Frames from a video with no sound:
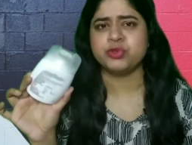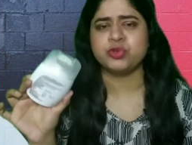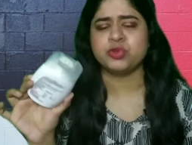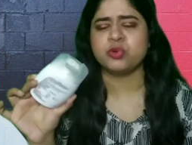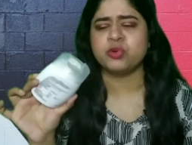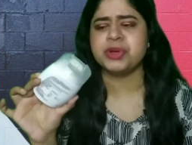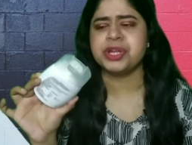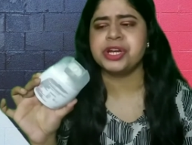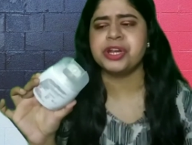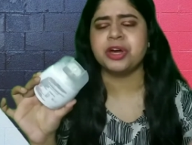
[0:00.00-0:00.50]
to
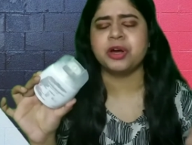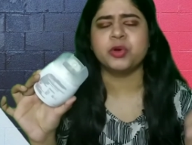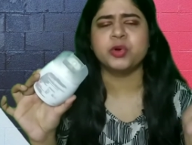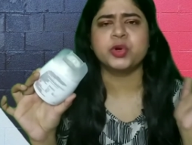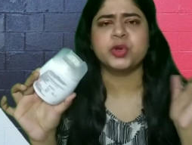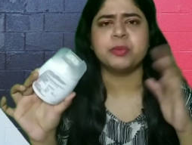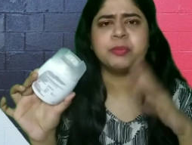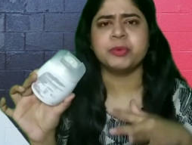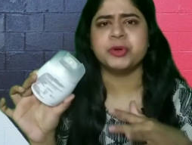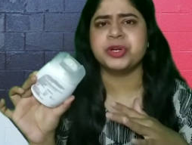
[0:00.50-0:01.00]
throw it
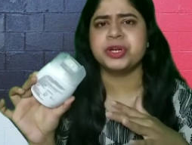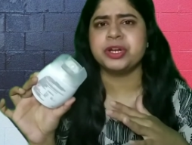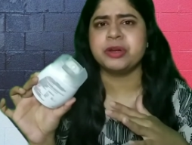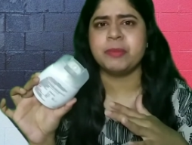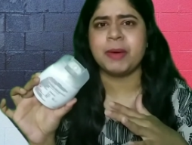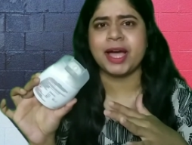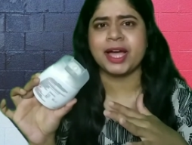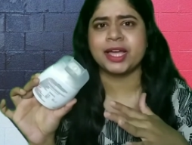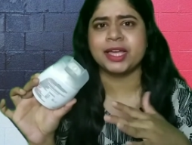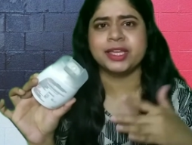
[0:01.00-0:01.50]
out or put
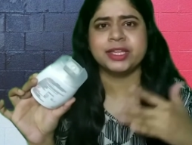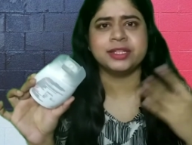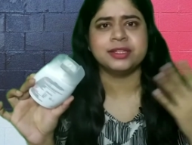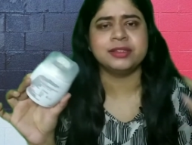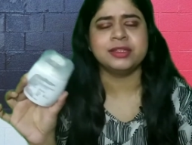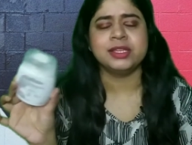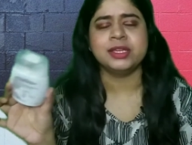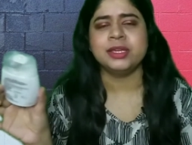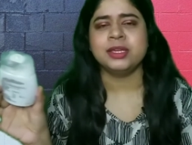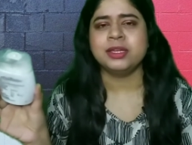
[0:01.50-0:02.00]
it back
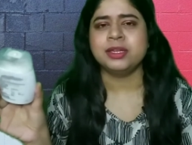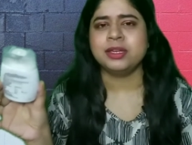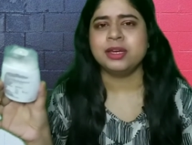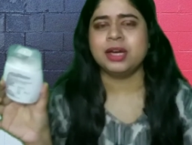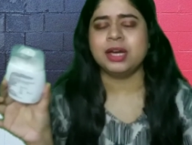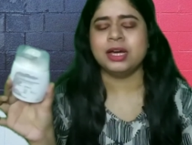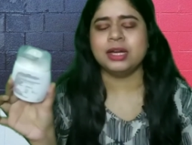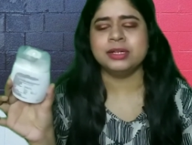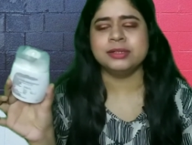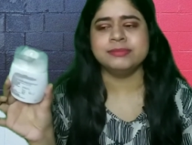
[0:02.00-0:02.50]
in.
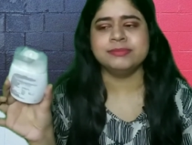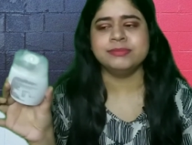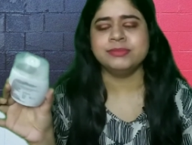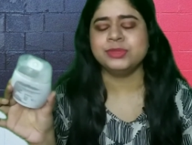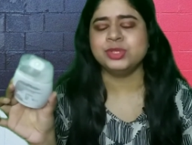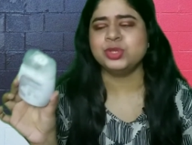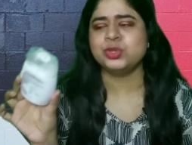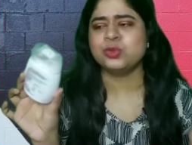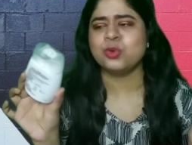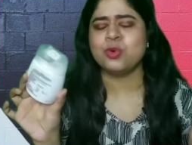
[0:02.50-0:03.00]

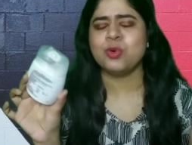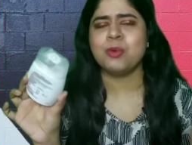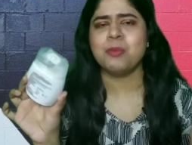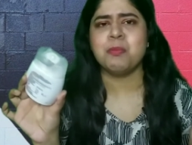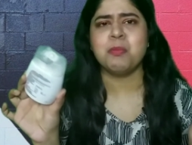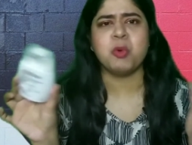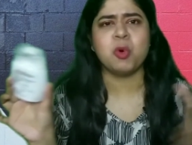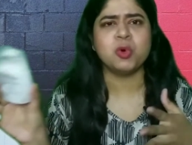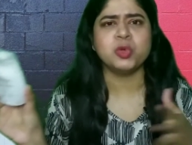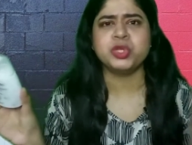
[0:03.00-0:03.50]
So
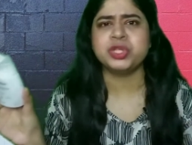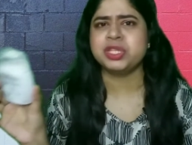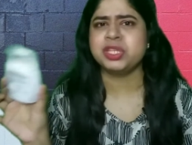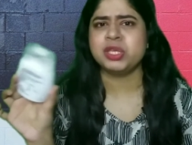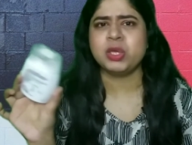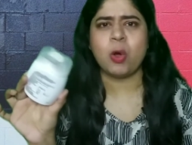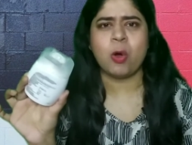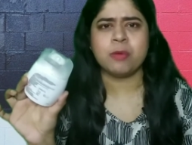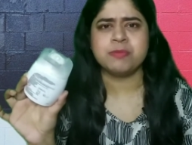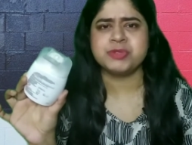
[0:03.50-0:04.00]
both
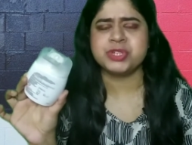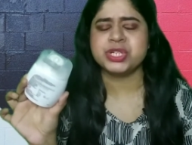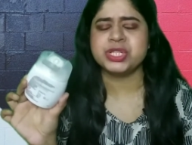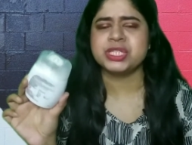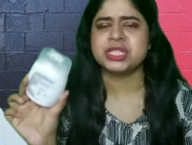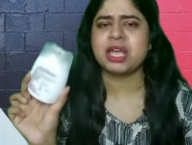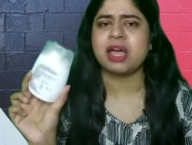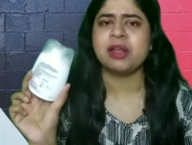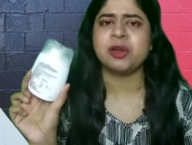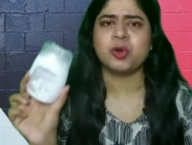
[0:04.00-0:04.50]
the
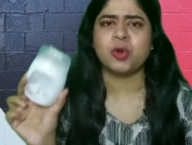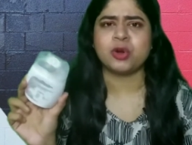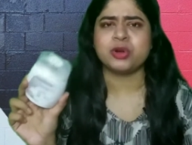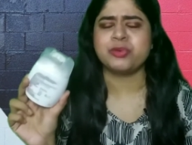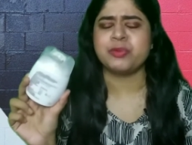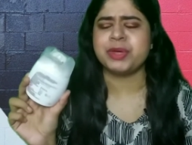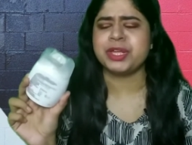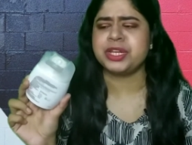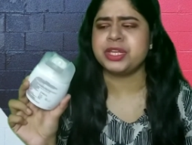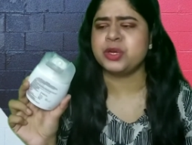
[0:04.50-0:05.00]
options are
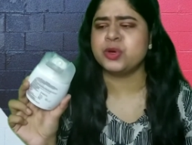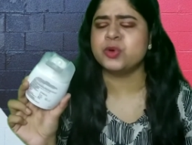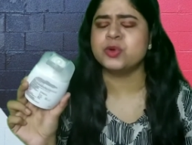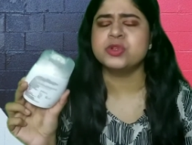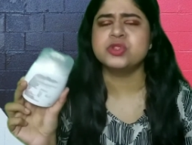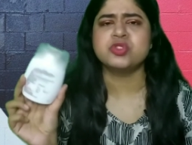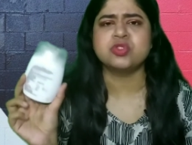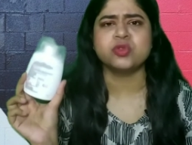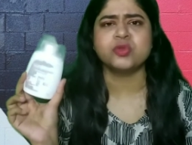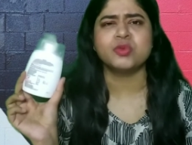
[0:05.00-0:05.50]
not very
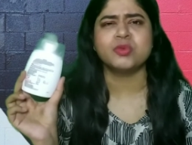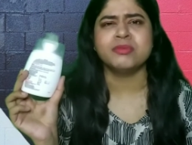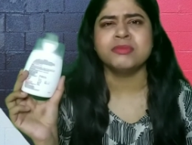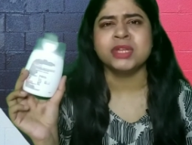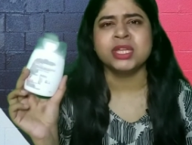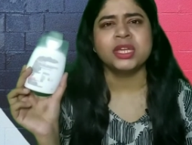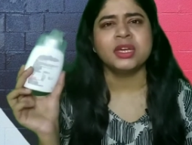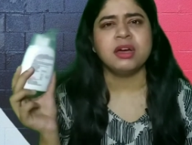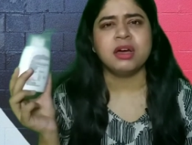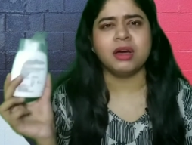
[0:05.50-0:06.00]
good.
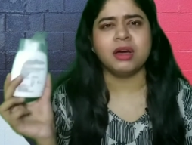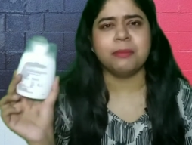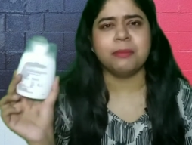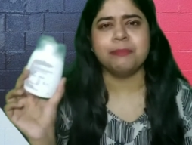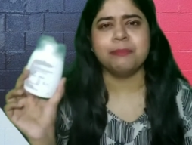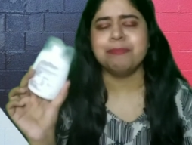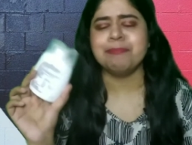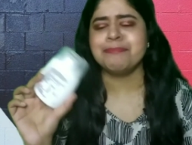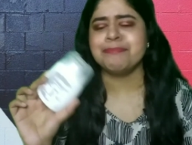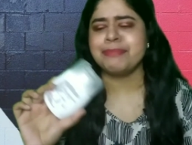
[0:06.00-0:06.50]

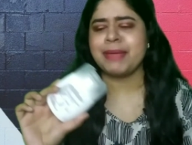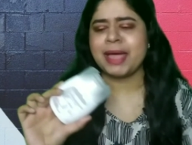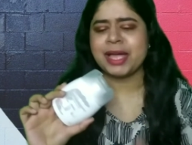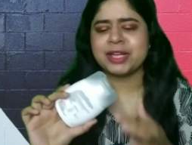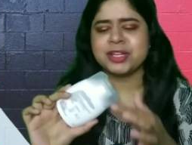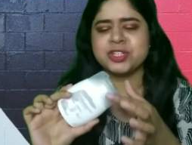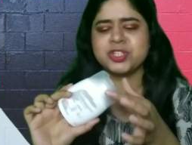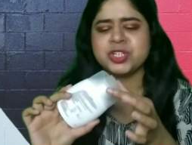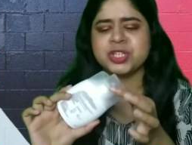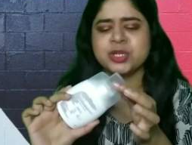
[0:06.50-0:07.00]

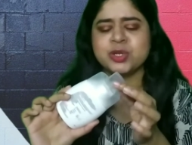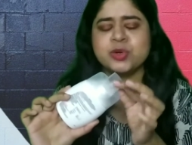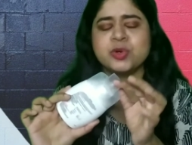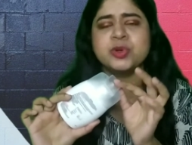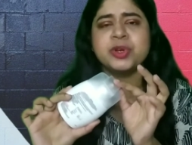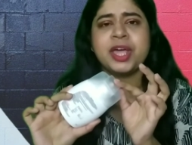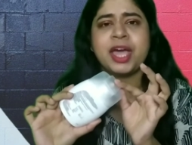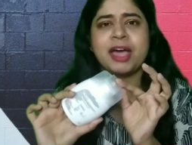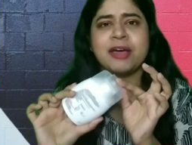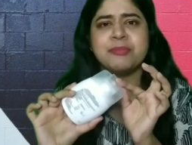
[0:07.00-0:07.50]
Packaging
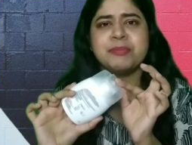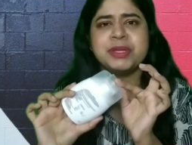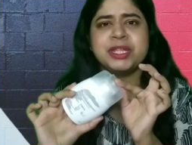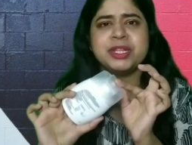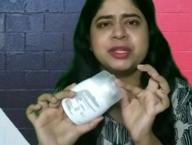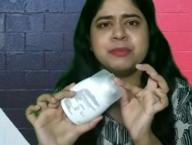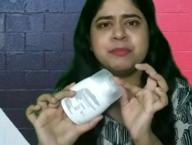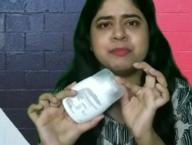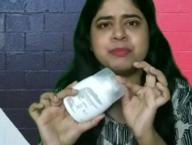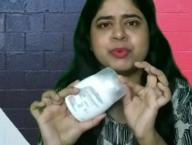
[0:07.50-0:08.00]
could have
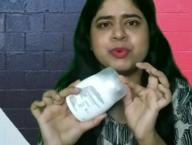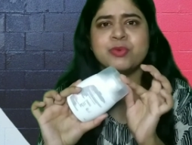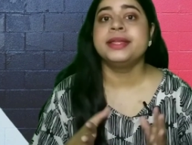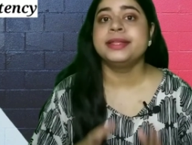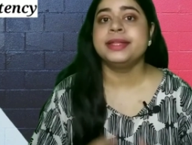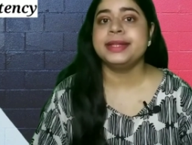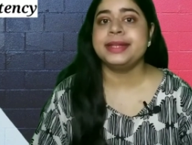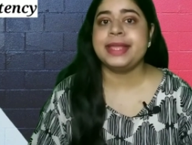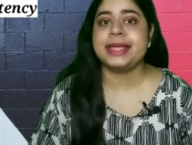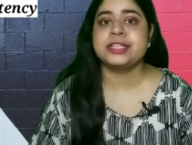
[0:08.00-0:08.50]
been
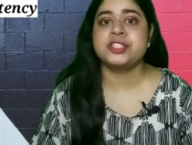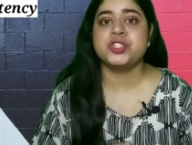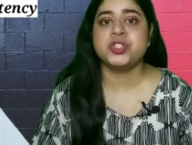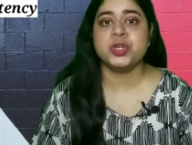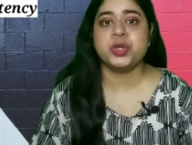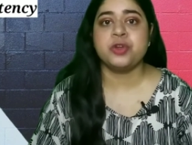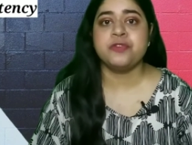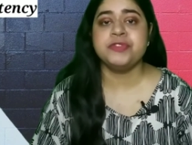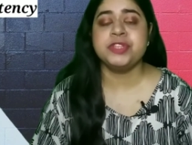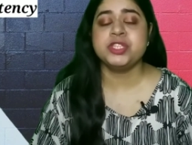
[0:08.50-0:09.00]
improved. The
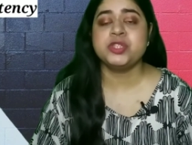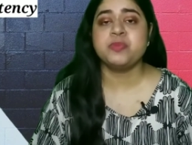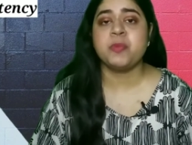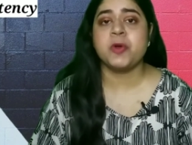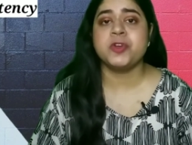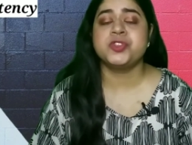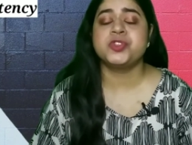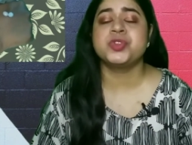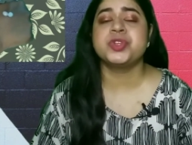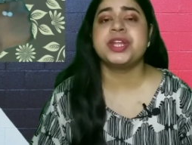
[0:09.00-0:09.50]
texture of this
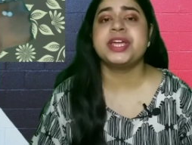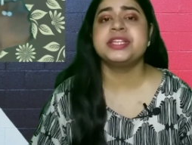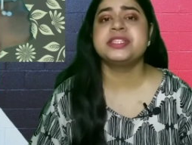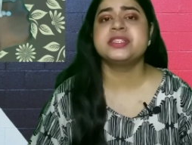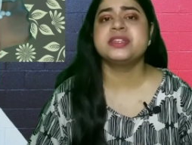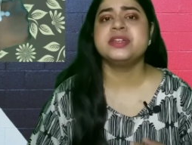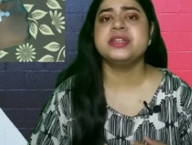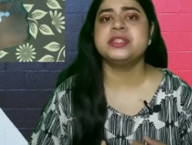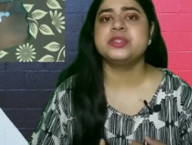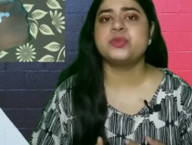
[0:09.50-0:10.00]

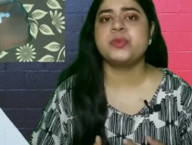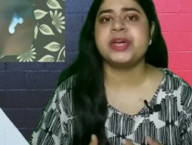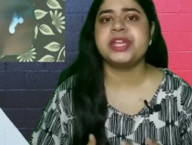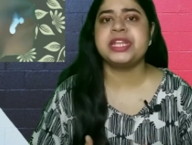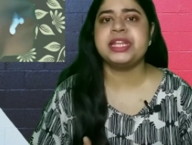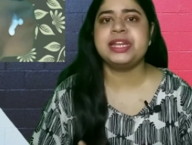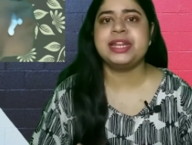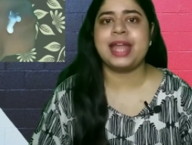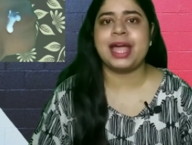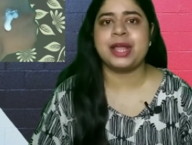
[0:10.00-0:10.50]
moisturizer is
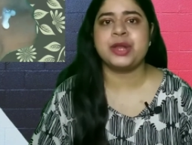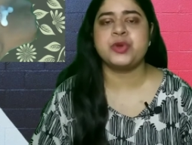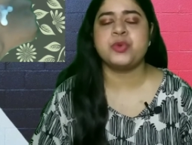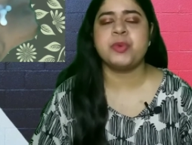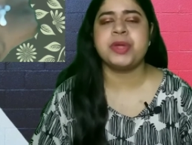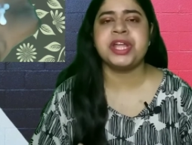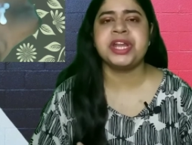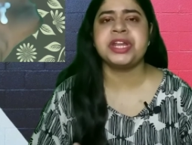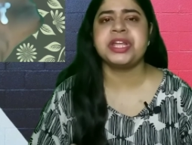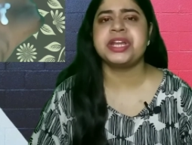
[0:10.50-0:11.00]
very
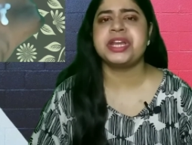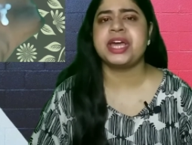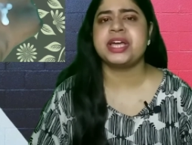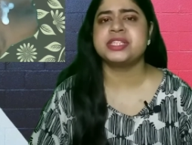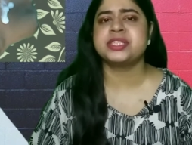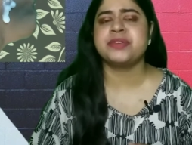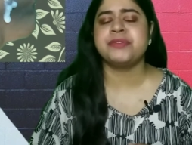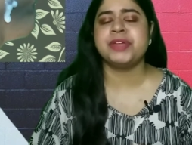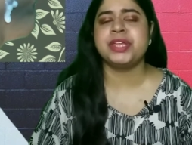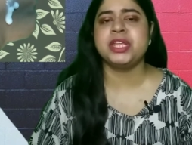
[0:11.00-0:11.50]
lightweight. It
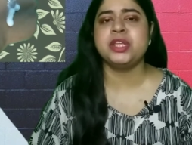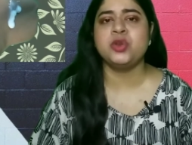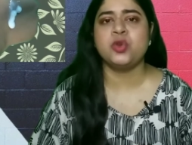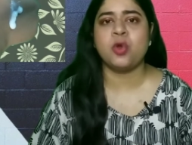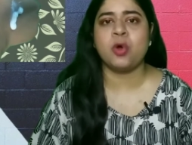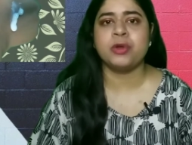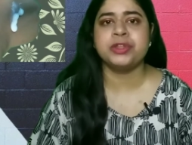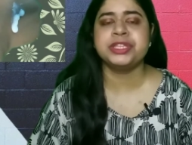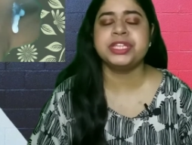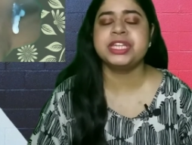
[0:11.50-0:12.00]
has a very
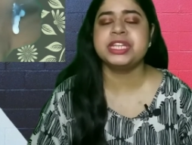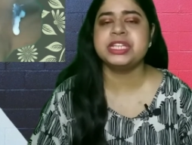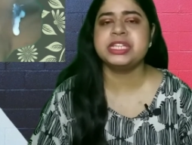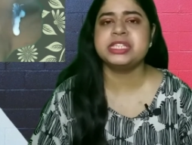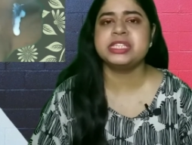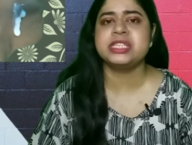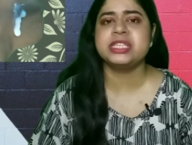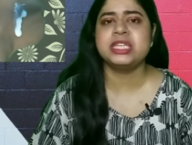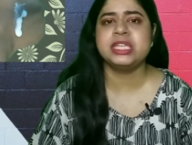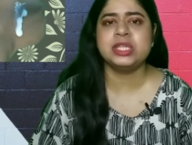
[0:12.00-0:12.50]

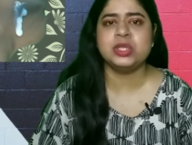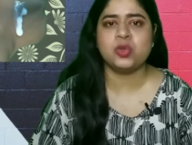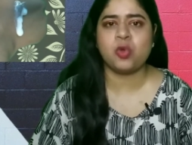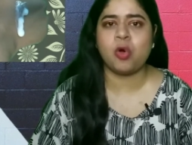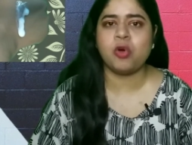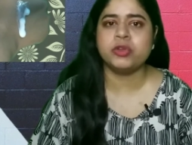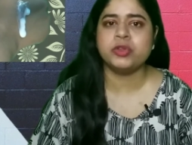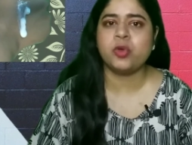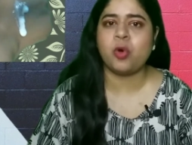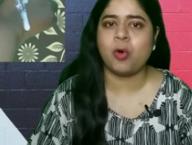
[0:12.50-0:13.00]
non-greasy,
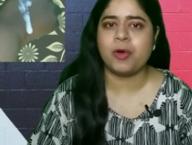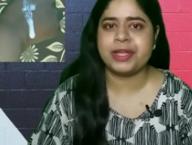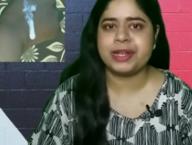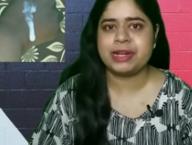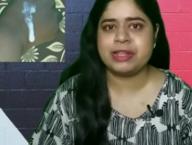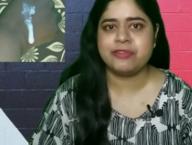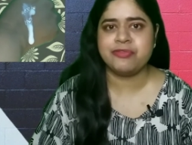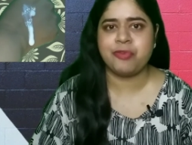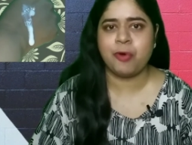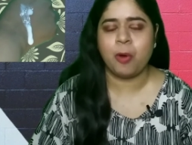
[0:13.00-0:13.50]

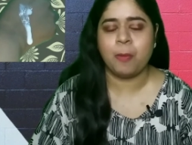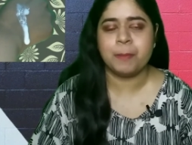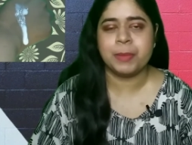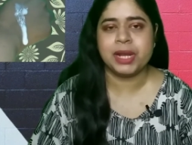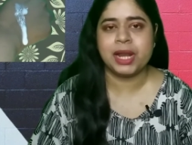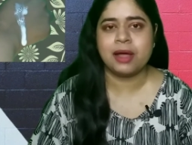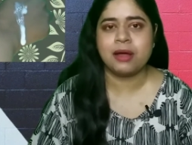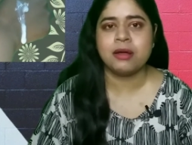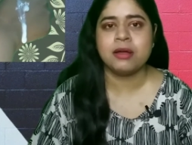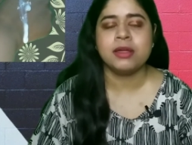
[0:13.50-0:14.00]
non-oily
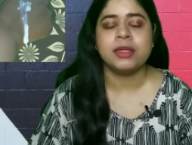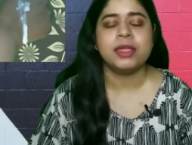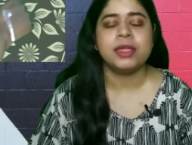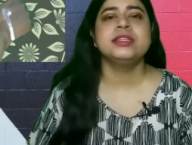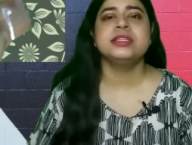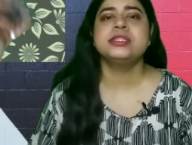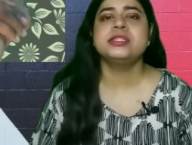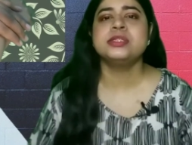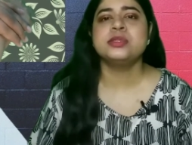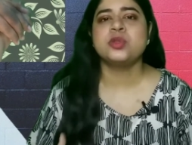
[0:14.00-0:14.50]
formula.
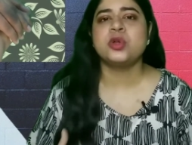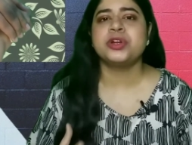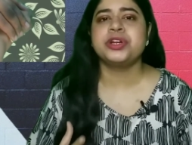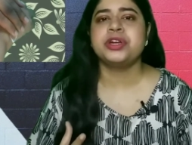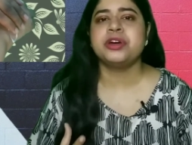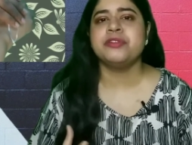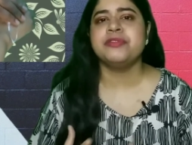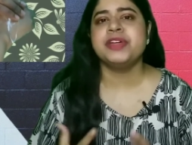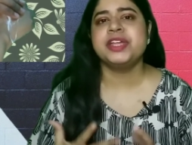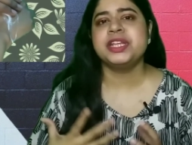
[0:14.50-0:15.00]
This is not
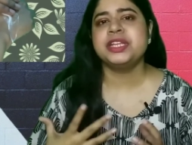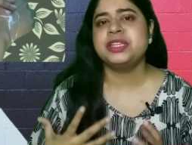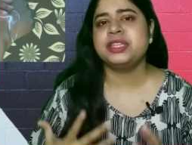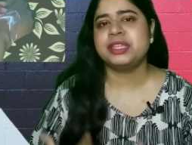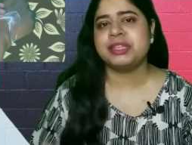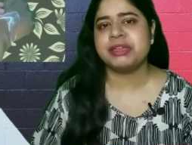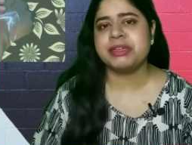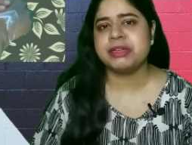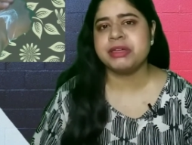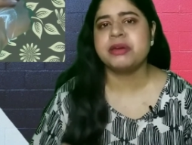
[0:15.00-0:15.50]
a very
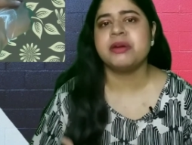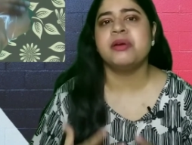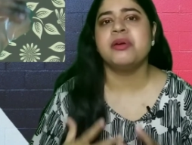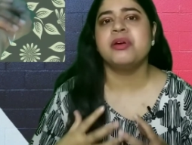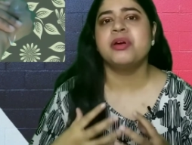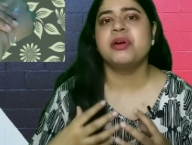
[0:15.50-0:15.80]
thick